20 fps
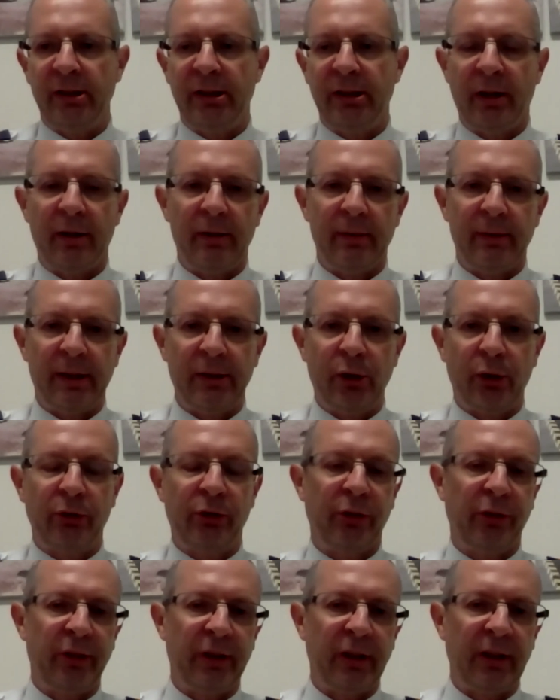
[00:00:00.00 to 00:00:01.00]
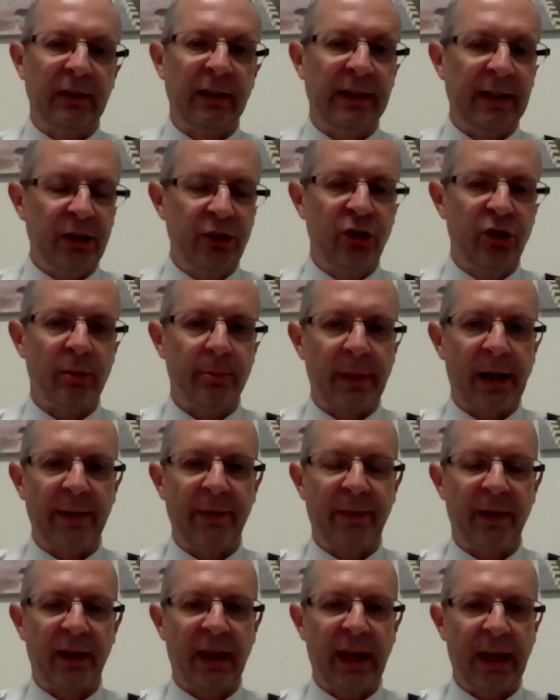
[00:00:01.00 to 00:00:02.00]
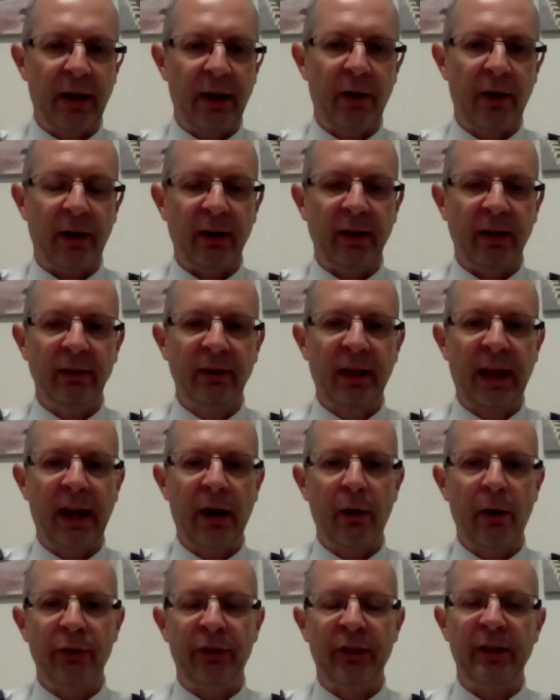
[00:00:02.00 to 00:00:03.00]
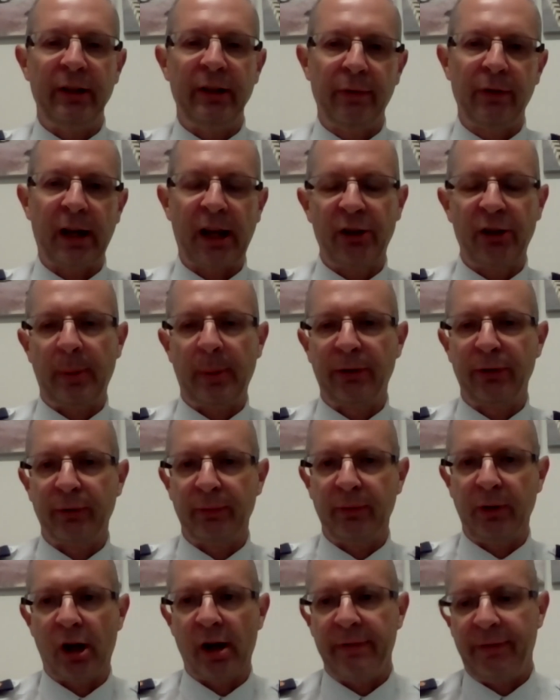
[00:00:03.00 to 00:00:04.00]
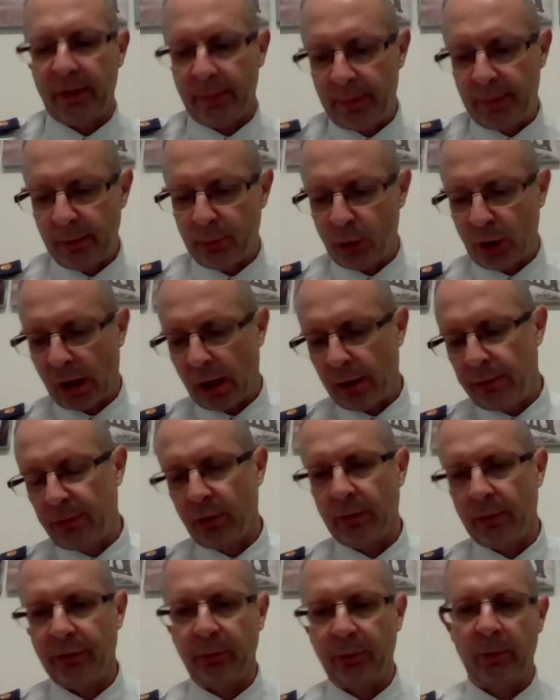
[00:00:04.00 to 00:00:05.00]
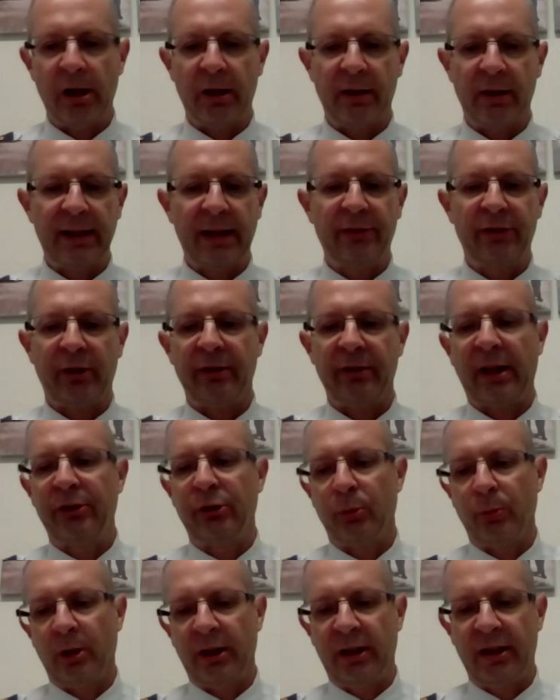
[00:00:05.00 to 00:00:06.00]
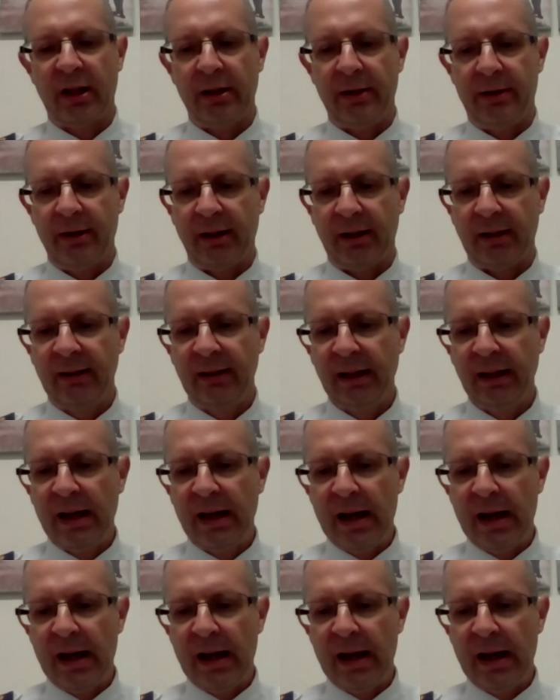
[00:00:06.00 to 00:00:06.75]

and not just the clinician, but the carers in different aspects of life that people go through as well. And that's a really key thing.